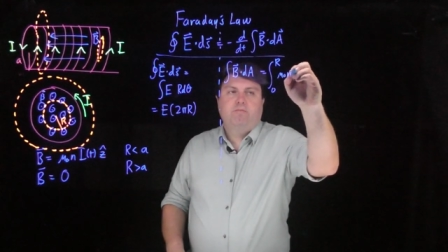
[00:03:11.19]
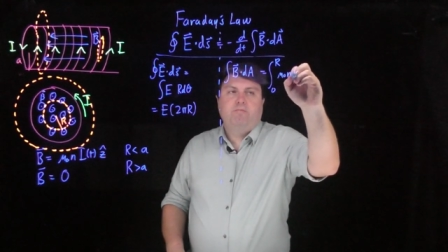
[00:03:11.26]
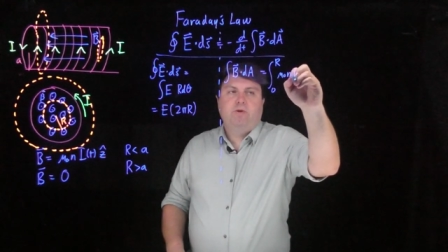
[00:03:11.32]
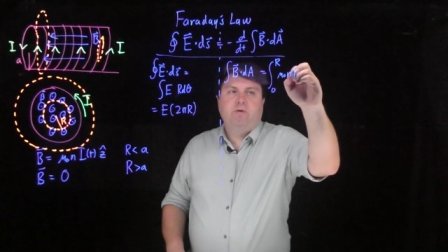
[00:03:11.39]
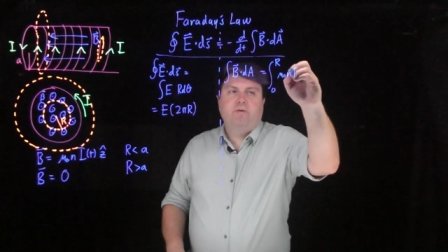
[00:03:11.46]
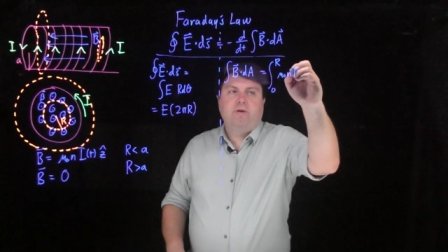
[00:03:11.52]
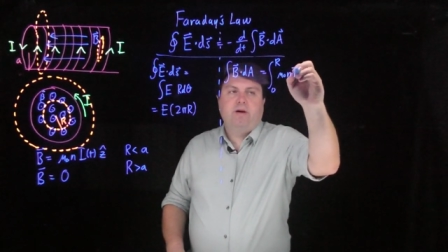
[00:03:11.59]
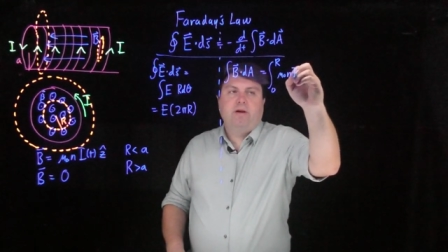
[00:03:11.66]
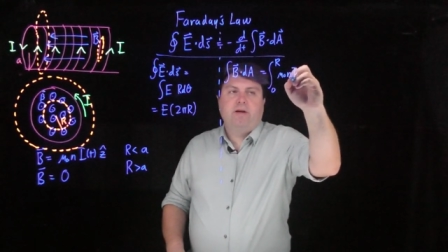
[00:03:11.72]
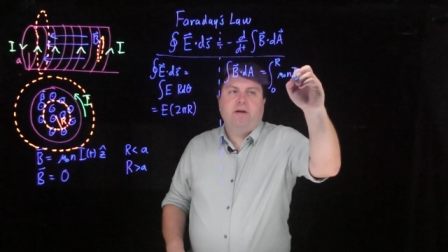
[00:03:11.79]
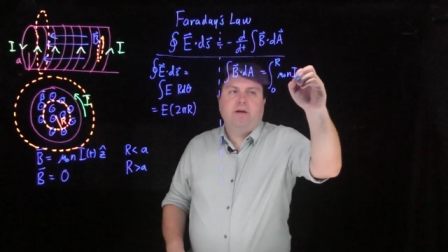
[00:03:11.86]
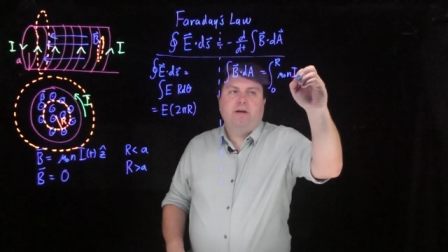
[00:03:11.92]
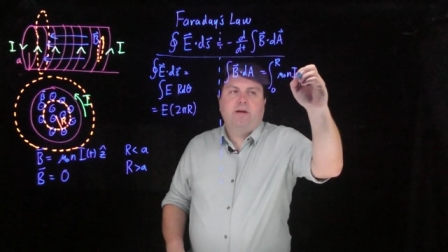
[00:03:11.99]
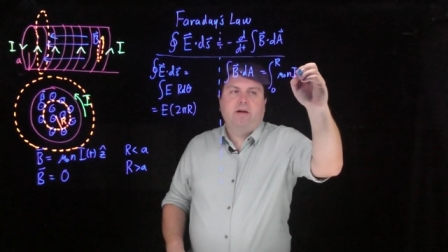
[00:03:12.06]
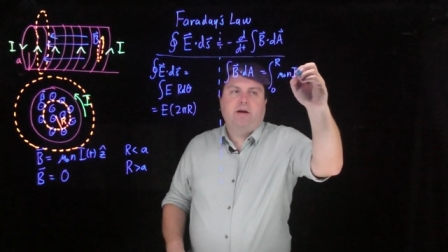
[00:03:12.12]
mu naught
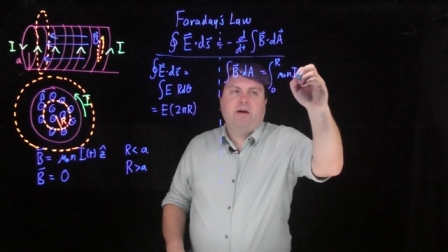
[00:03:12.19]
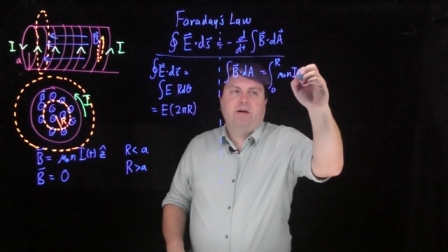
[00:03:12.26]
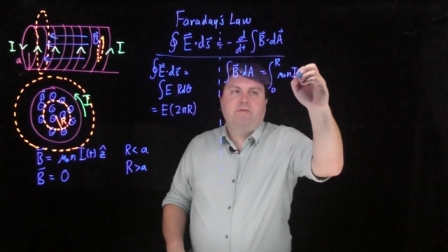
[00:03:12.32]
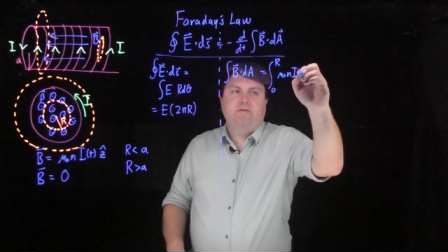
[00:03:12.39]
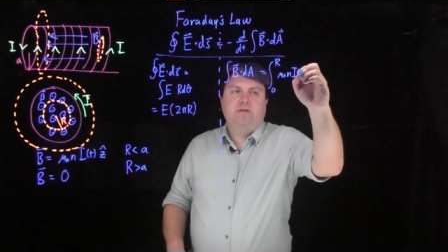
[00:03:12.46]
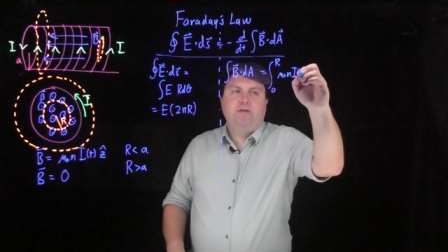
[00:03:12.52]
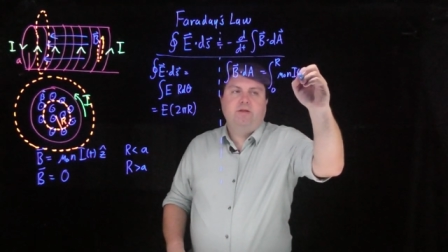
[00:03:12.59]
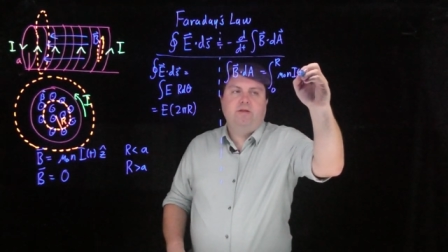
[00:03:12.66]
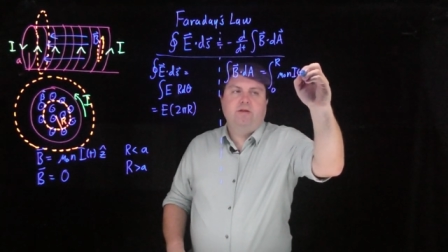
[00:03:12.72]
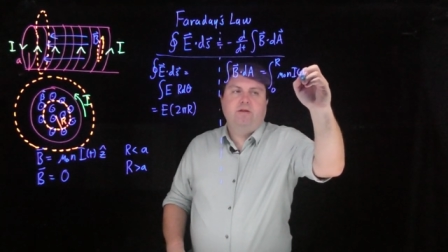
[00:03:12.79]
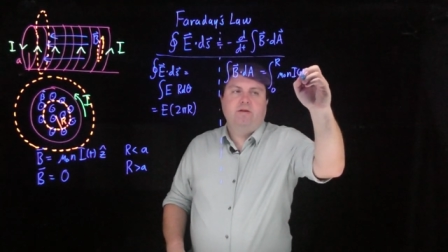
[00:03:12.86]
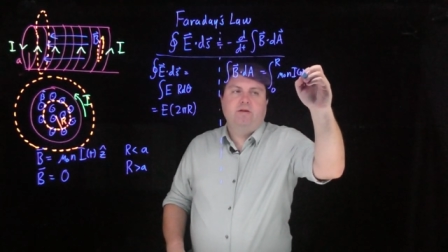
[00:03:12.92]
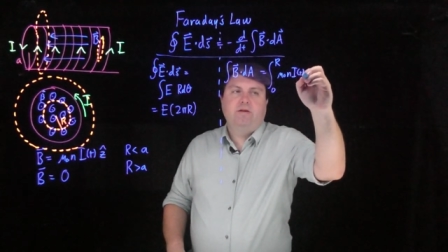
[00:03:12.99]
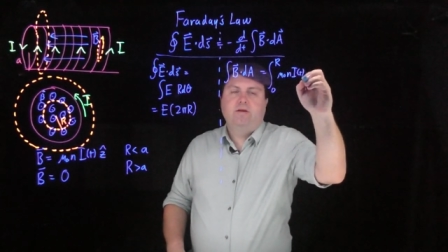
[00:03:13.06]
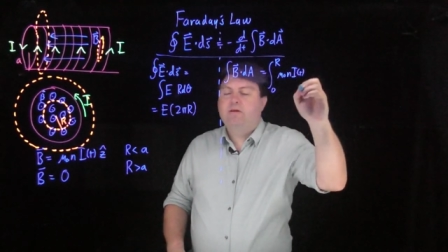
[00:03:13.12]
n i of t.
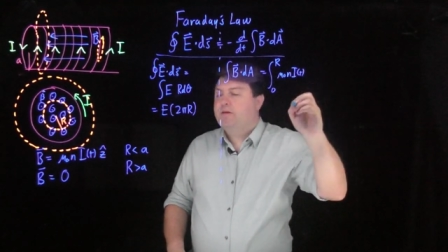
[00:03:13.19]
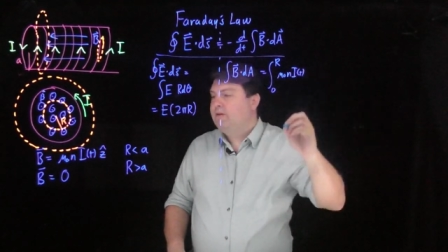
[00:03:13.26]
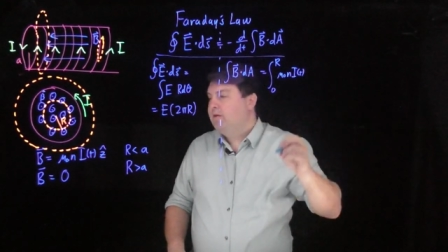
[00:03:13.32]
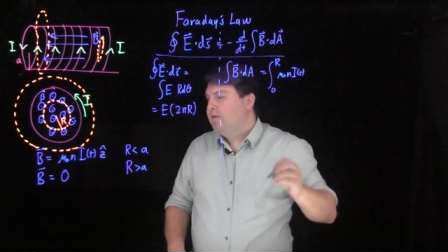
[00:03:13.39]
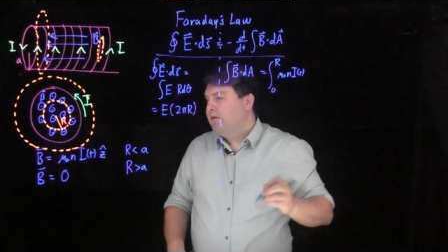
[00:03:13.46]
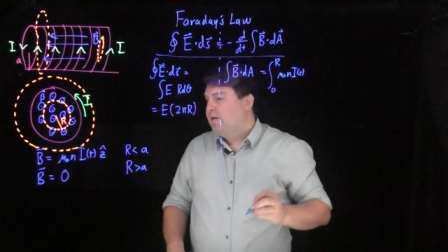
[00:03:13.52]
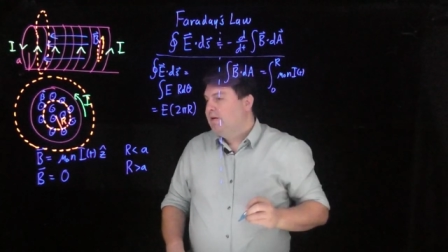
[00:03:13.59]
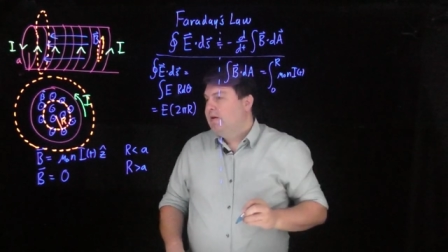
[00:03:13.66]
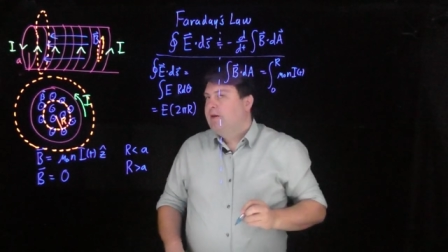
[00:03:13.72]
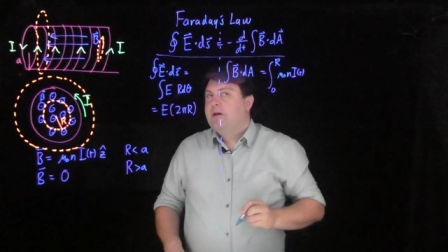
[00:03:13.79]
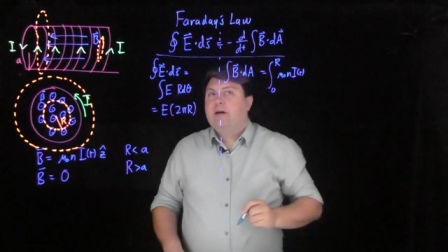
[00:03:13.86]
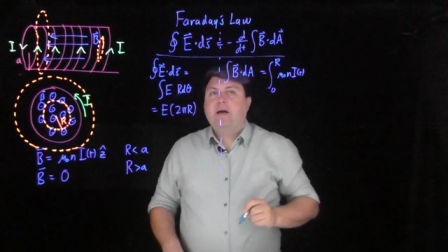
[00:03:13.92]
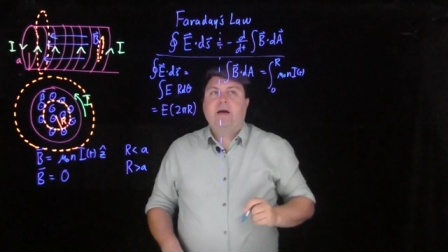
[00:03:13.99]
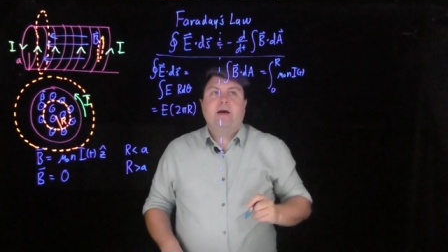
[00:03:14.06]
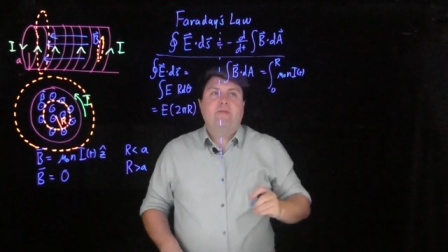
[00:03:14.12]

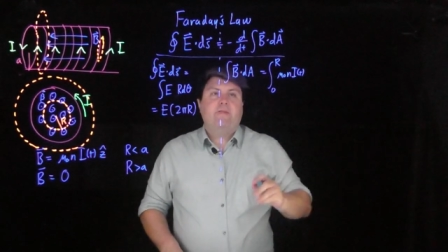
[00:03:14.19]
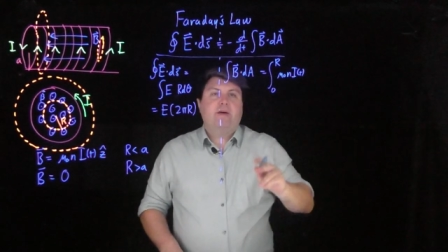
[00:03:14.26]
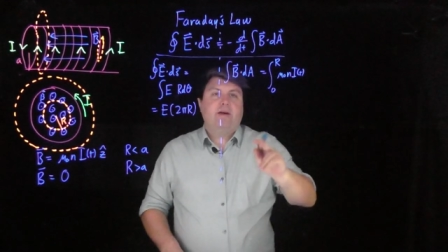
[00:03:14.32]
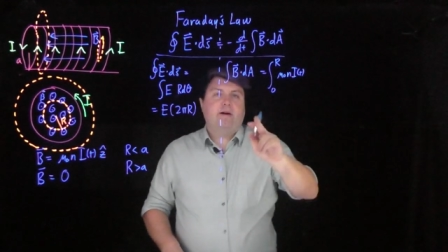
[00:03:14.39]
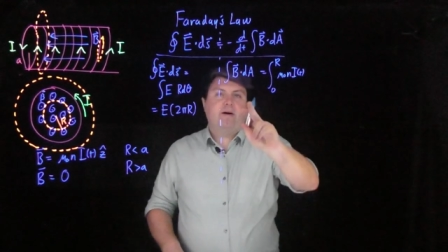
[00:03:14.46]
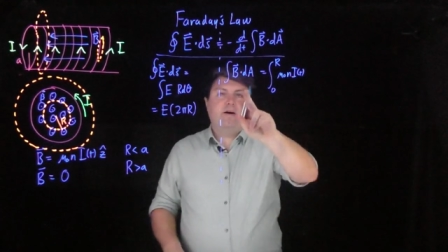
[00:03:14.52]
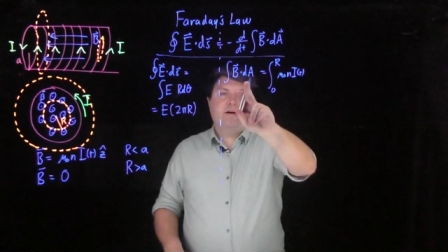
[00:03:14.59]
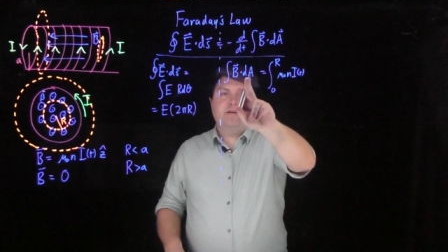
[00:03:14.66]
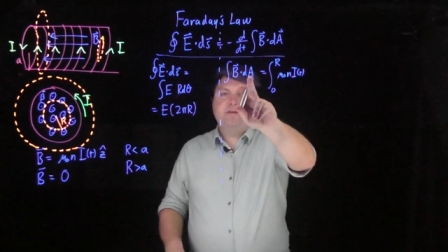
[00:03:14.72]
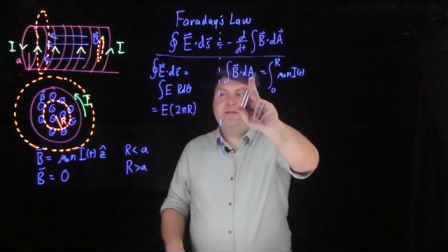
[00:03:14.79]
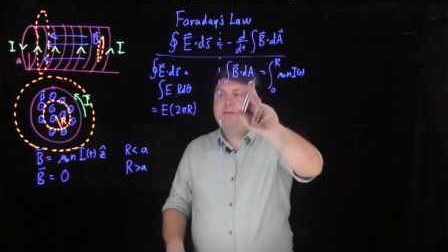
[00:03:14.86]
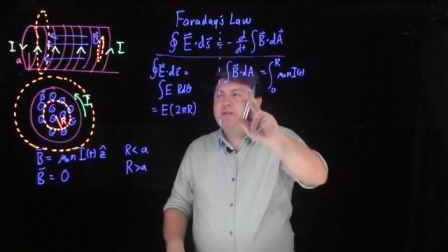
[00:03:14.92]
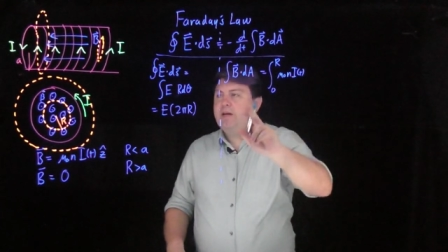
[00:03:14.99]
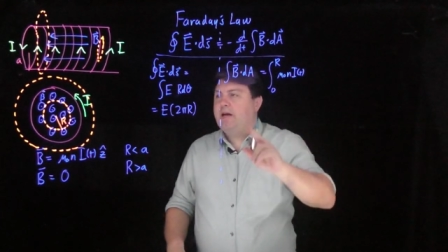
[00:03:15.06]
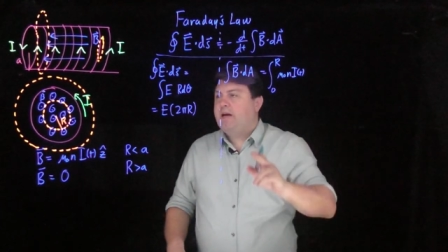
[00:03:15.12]
And then our
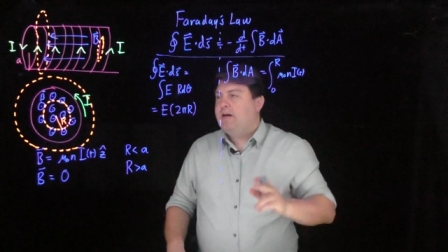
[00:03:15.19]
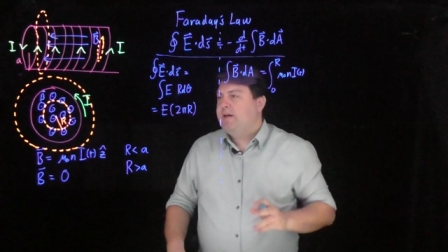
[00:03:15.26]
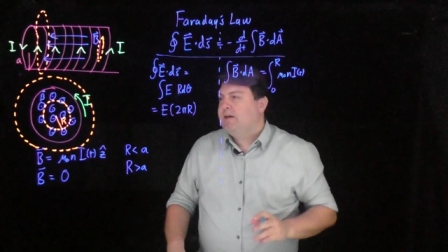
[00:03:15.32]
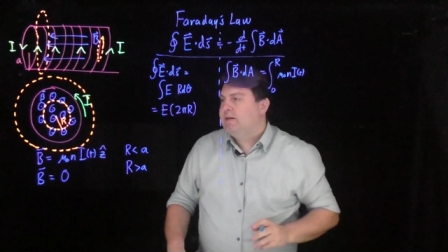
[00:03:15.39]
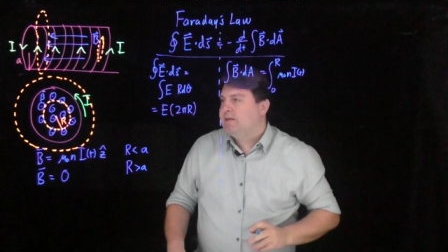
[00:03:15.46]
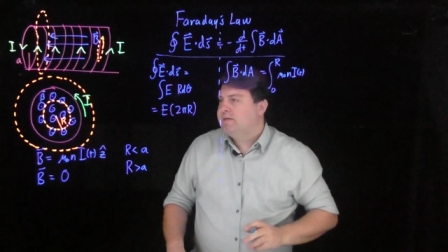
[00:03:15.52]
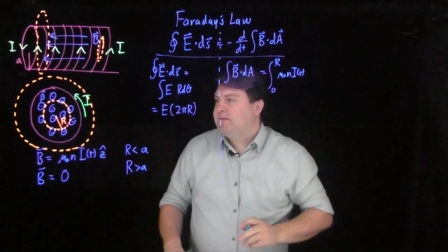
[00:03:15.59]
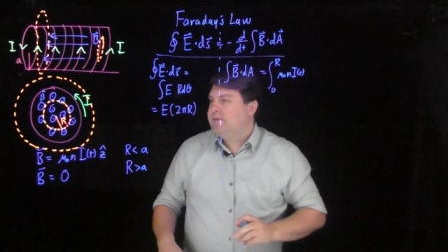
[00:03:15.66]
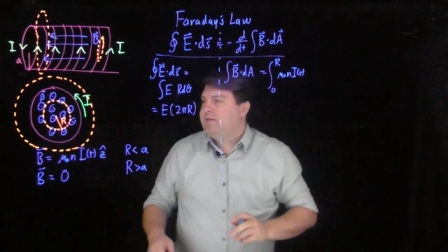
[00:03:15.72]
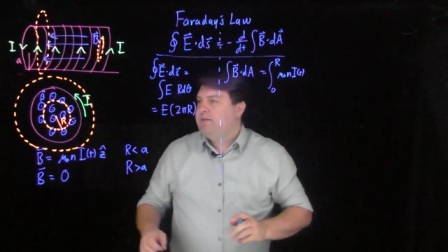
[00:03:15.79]
dA is the